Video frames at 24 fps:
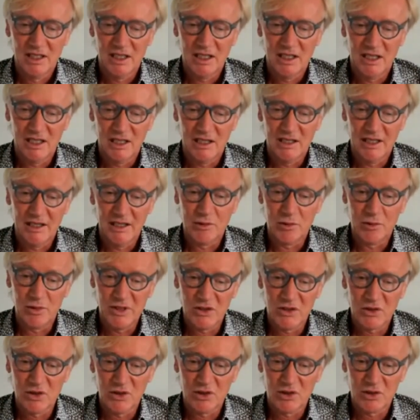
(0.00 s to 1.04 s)
And
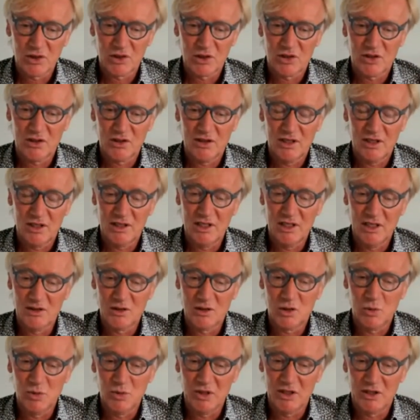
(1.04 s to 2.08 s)
research that needs
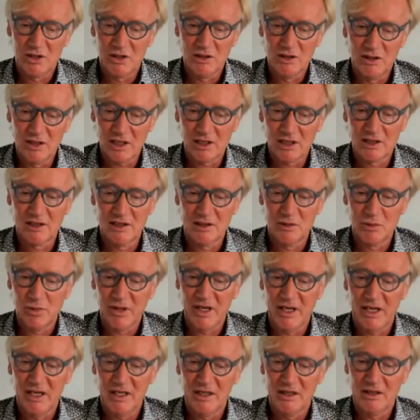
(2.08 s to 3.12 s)
to be conducted
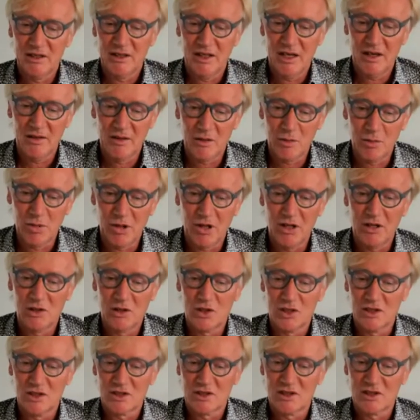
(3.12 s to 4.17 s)
by
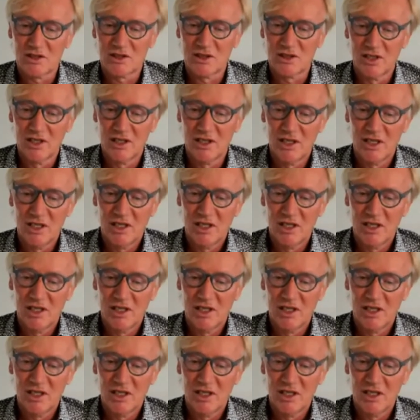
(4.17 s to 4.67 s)
anthropologists